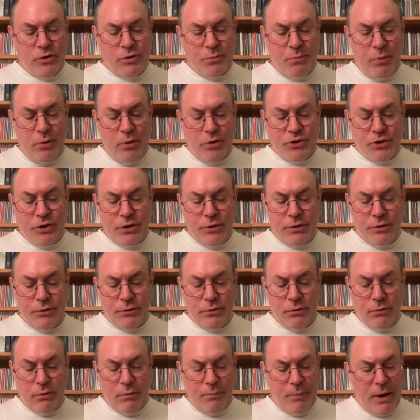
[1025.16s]
portion of the
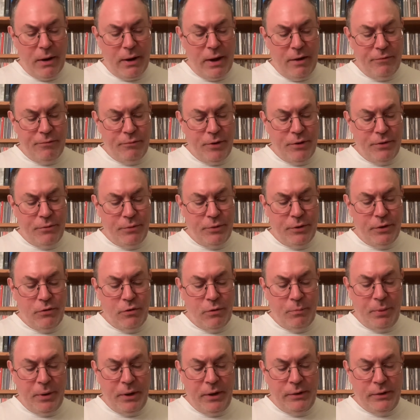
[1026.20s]
tour. About halfway through the
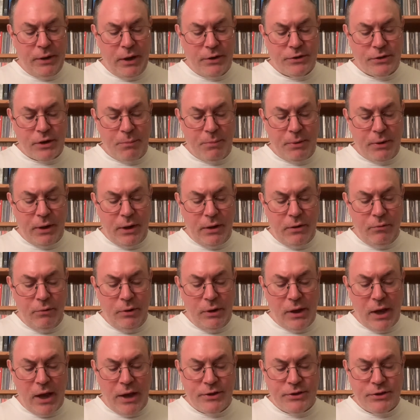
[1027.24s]
European dates, I began to
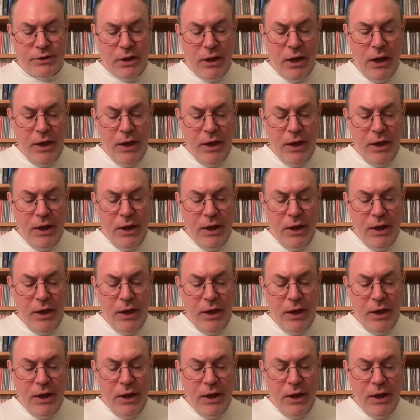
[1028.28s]
realize